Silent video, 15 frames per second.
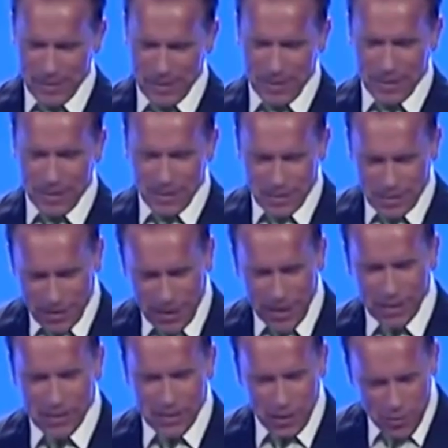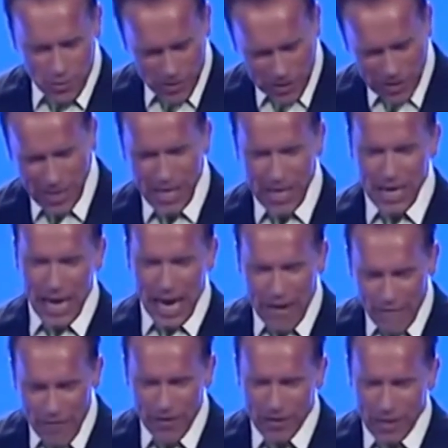So as you see,
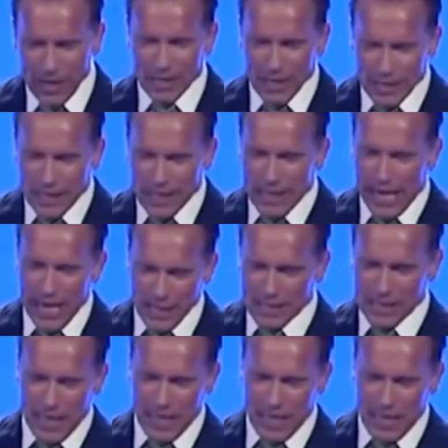everything that the naysayers